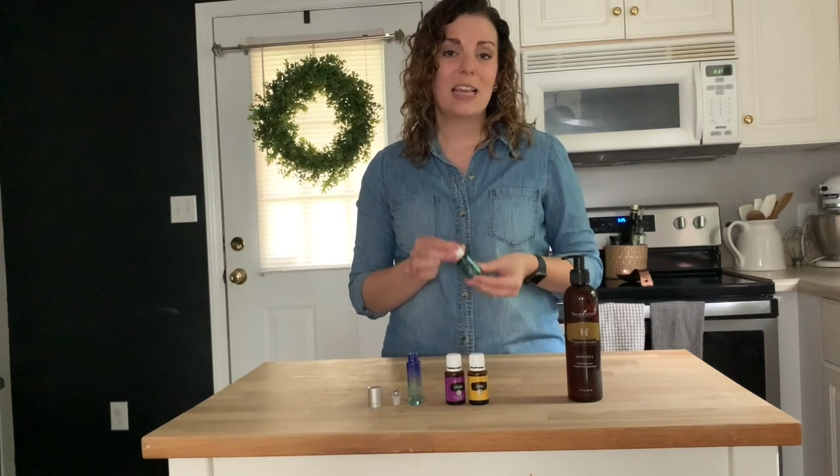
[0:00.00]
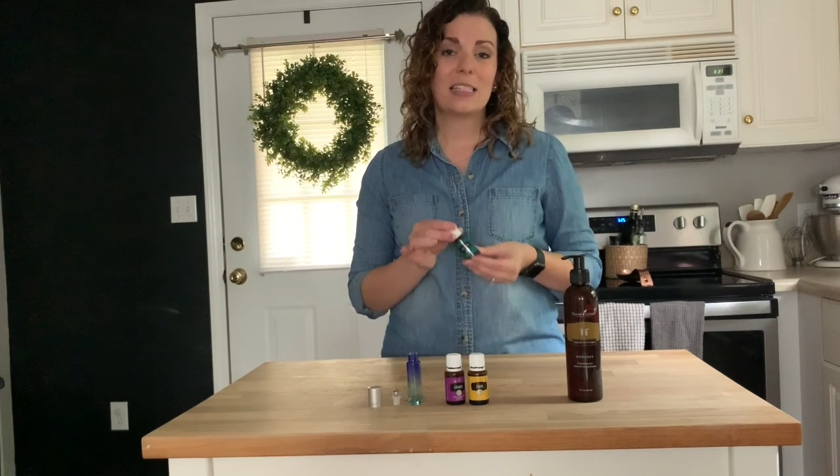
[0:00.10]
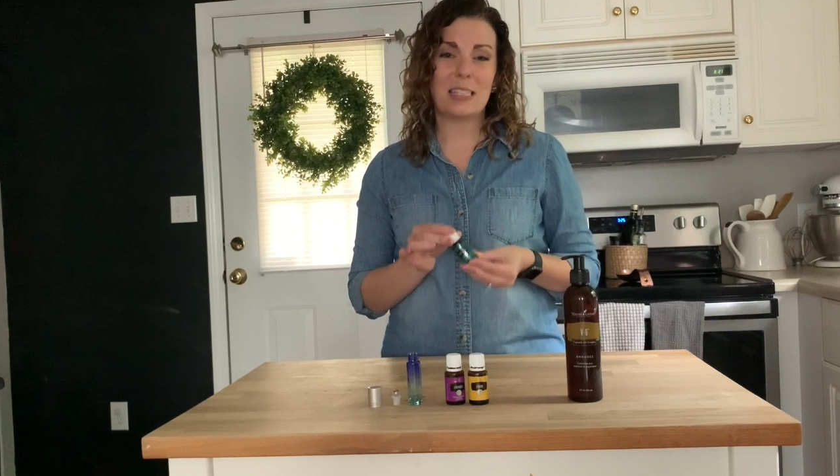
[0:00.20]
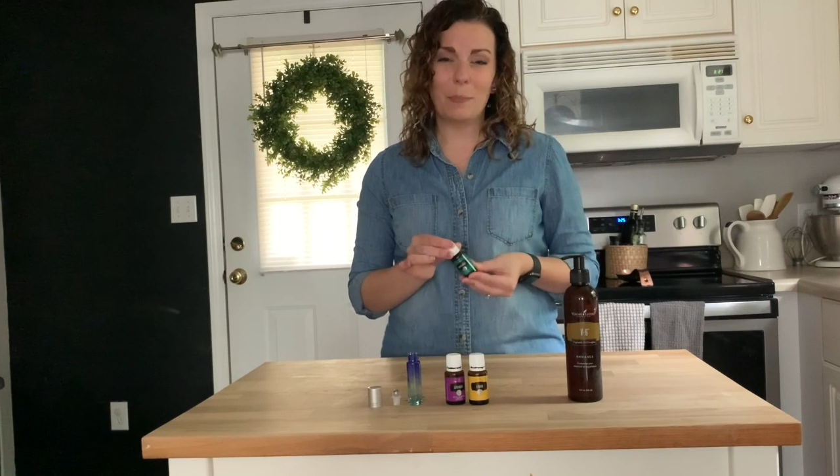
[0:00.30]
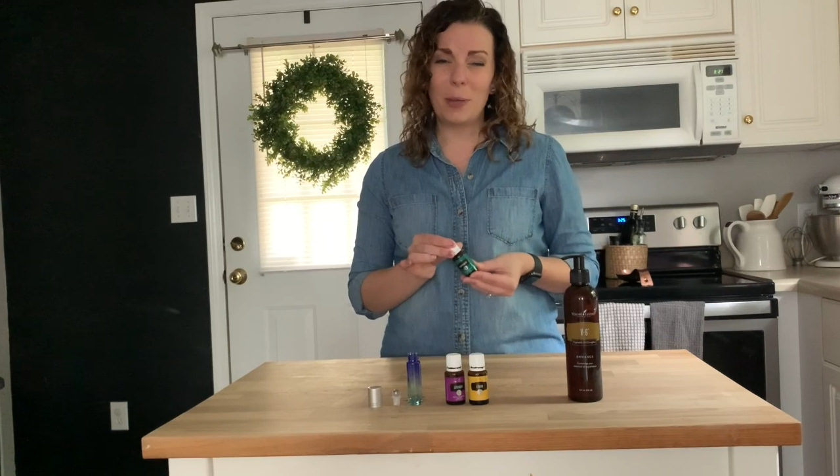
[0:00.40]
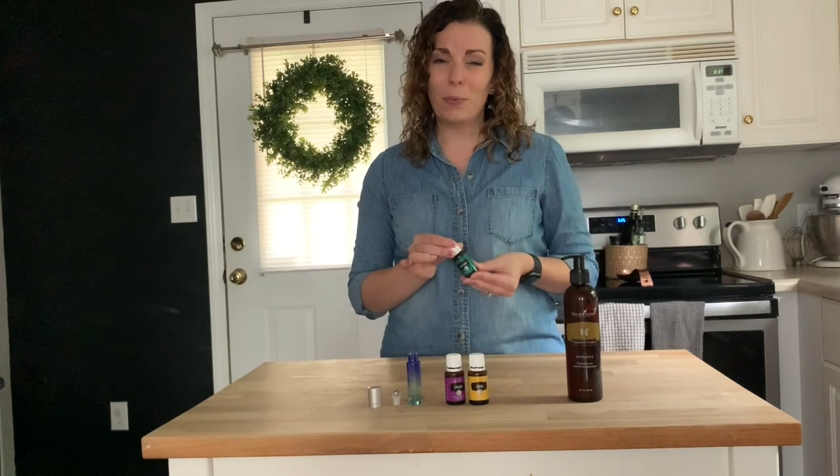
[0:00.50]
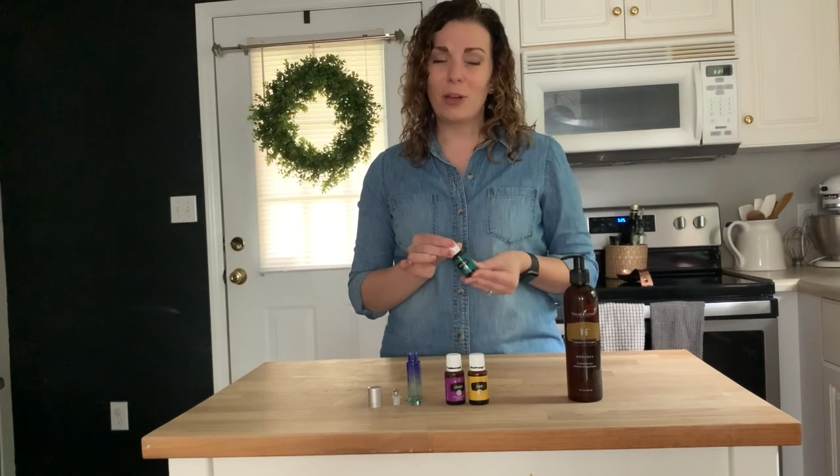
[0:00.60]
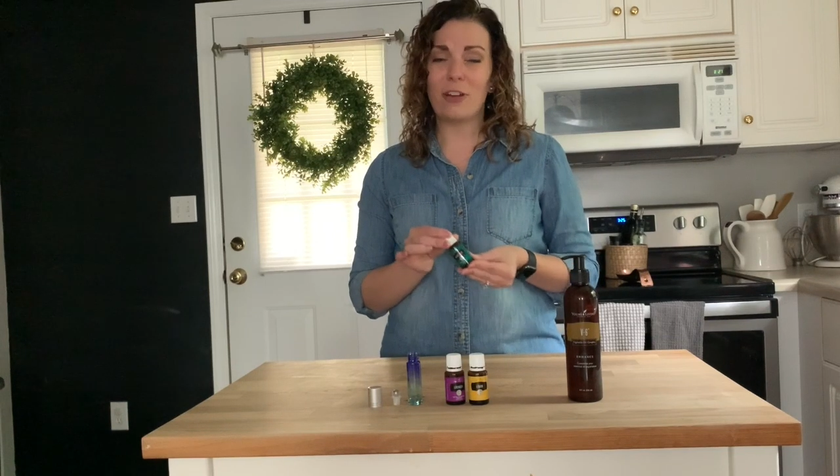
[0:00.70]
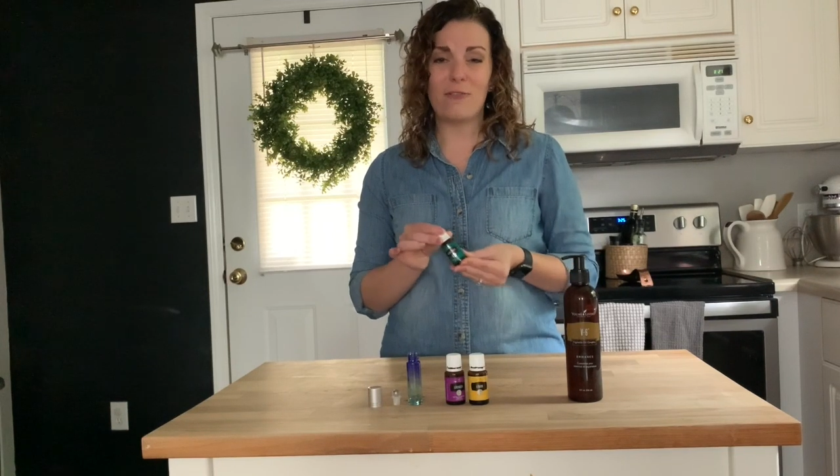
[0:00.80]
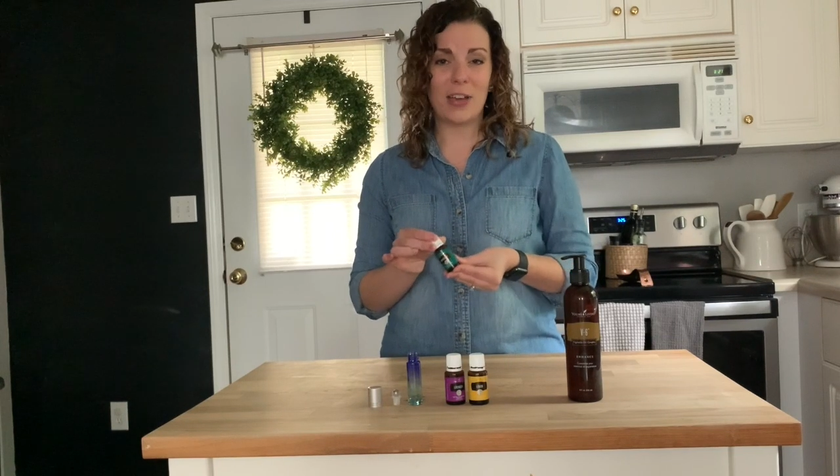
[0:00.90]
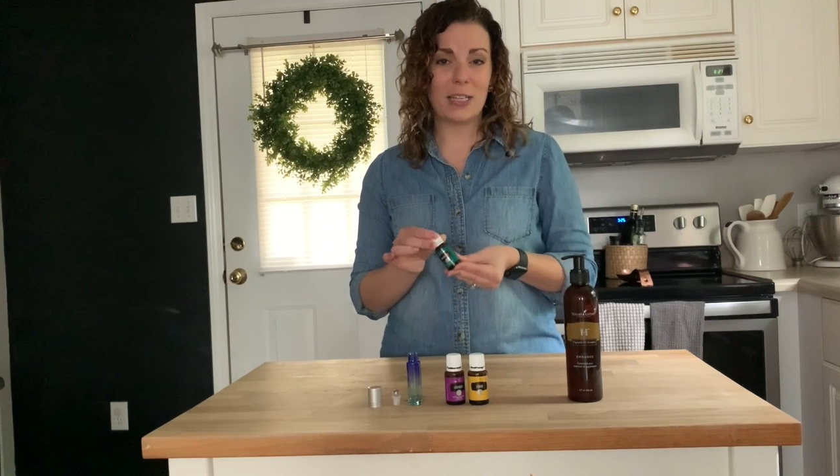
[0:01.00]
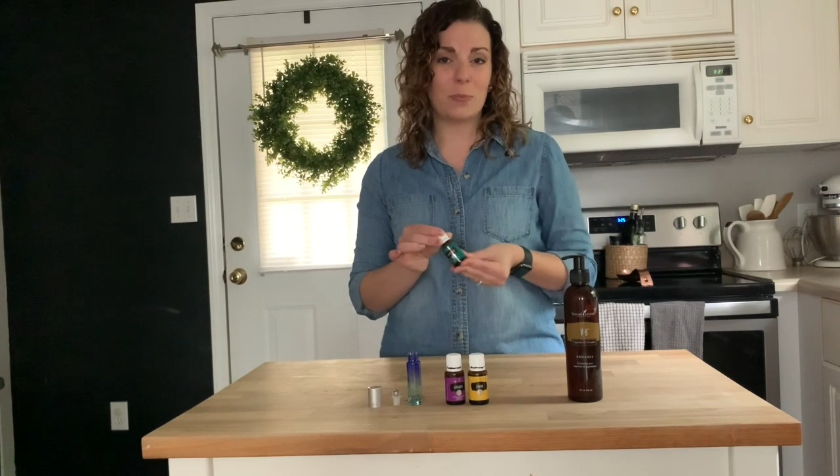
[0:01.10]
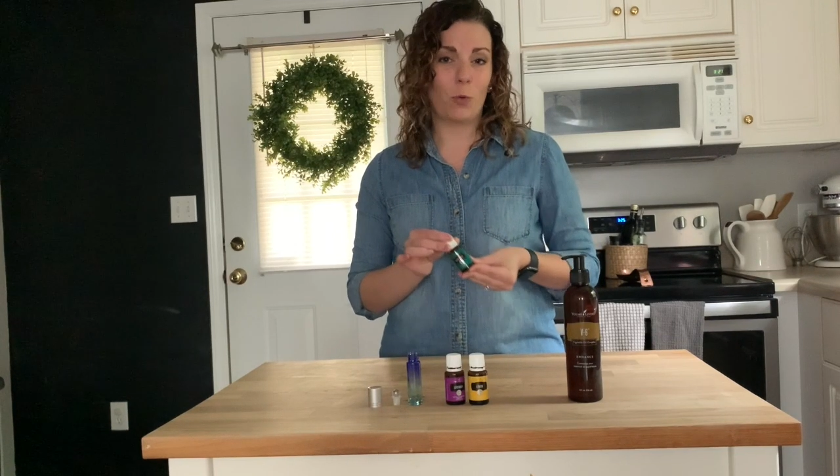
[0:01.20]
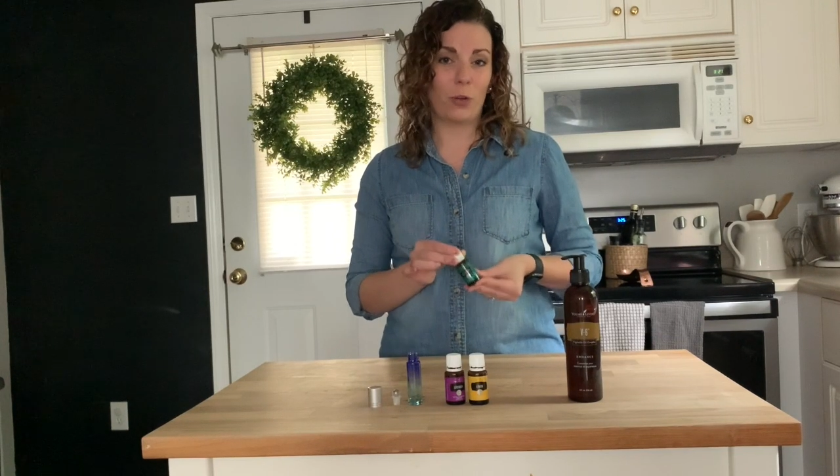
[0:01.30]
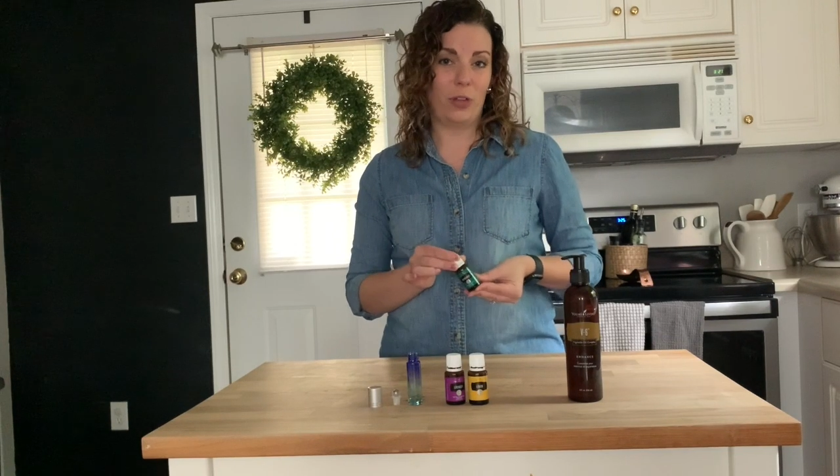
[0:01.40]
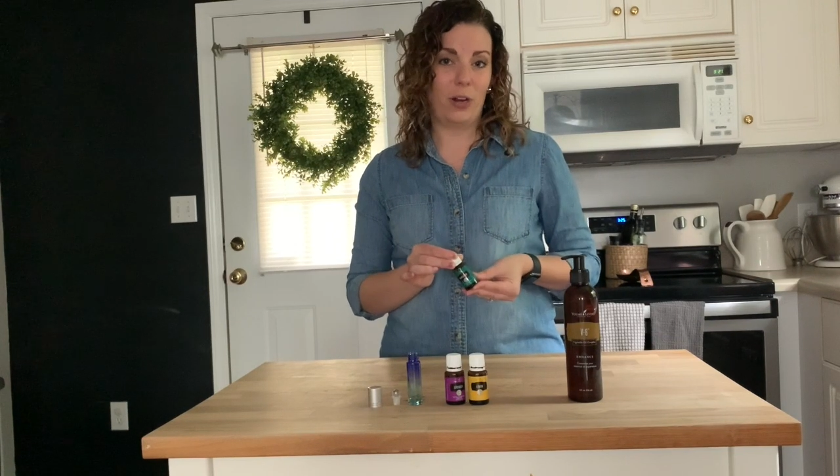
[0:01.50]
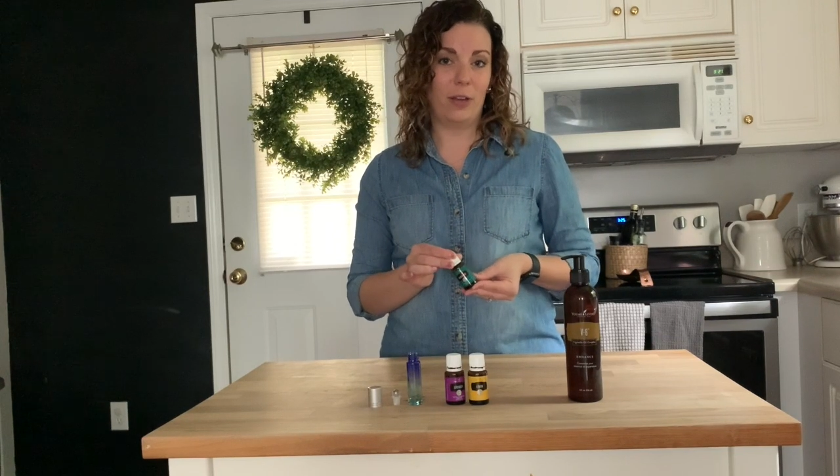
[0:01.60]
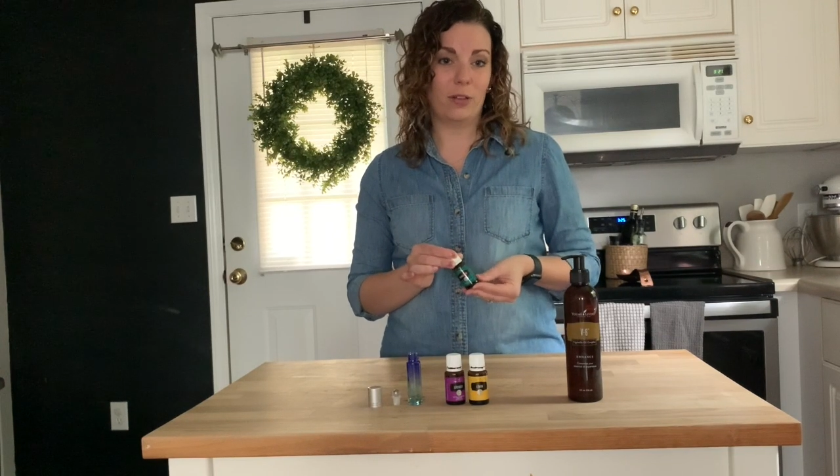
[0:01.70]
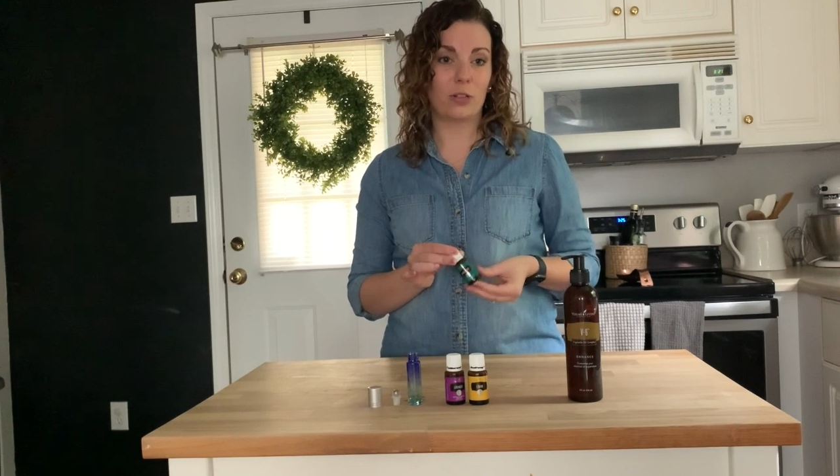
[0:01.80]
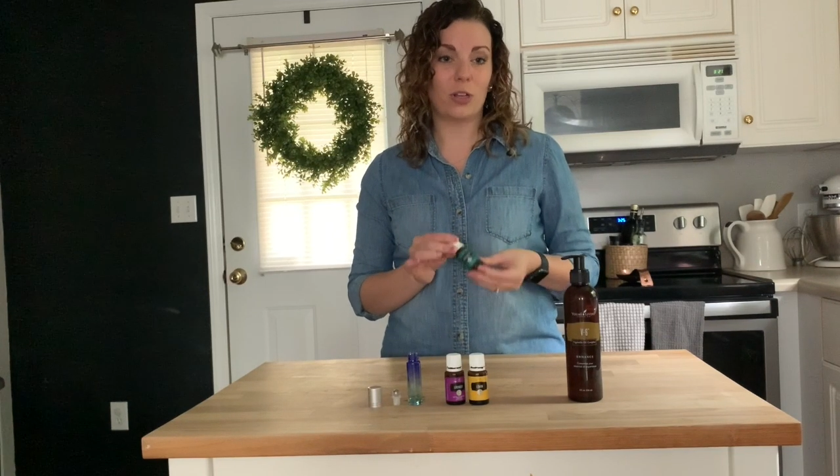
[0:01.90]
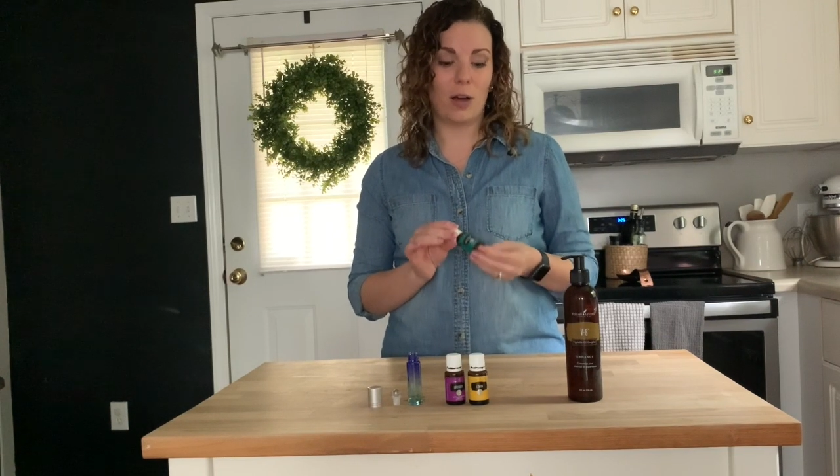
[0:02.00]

Some people it affects more than others.